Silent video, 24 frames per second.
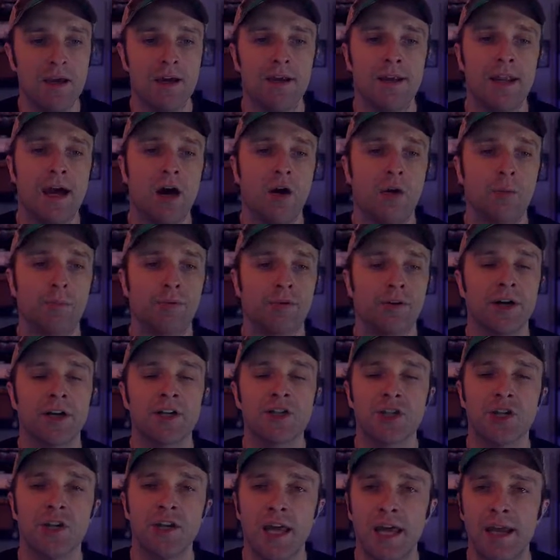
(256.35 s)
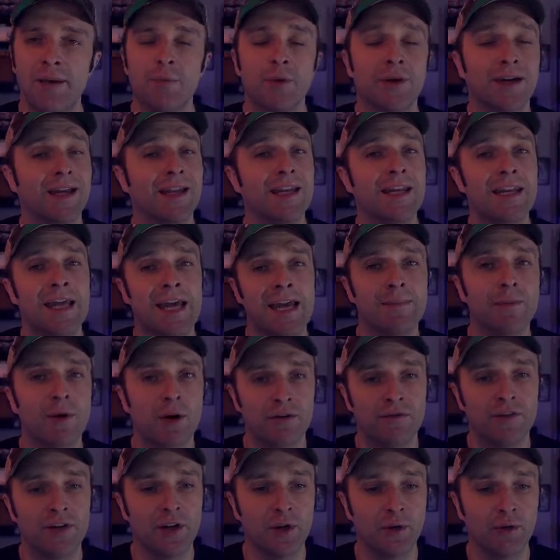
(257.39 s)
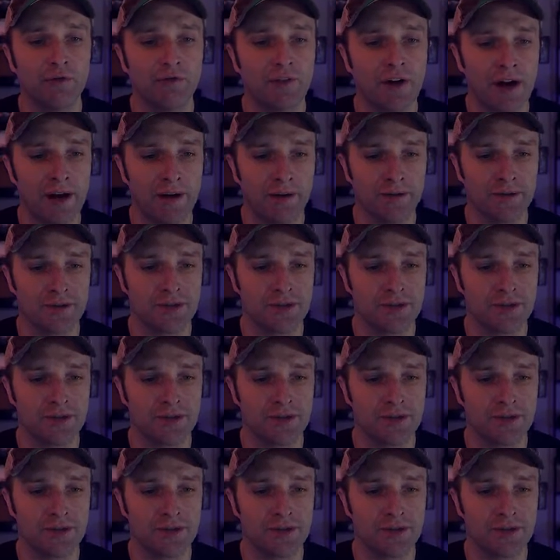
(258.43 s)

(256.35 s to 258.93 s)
Now, production name, we can name our video file.